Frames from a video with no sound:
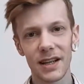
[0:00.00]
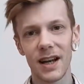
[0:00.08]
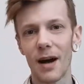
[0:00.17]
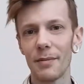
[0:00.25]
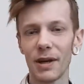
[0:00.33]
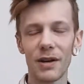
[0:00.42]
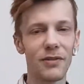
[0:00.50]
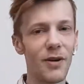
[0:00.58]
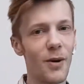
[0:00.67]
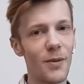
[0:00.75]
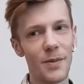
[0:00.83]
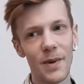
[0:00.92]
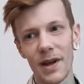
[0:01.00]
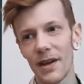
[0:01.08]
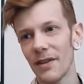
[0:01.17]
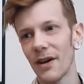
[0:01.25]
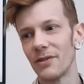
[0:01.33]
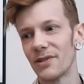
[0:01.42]
coming from
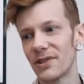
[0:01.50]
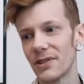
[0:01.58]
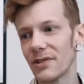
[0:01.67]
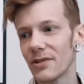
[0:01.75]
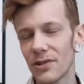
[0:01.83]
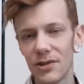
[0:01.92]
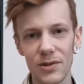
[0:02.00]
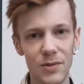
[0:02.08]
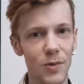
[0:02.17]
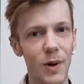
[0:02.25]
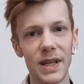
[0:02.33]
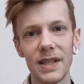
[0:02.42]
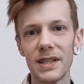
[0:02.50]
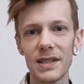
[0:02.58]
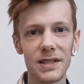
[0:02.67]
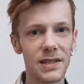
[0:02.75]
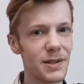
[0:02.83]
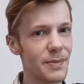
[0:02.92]
those sweet,
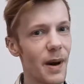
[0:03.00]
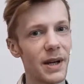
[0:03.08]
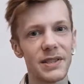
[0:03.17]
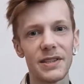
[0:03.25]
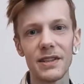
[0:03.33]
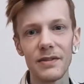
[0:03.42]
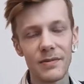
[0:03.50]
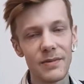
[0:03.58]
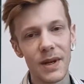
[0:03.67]
spicy,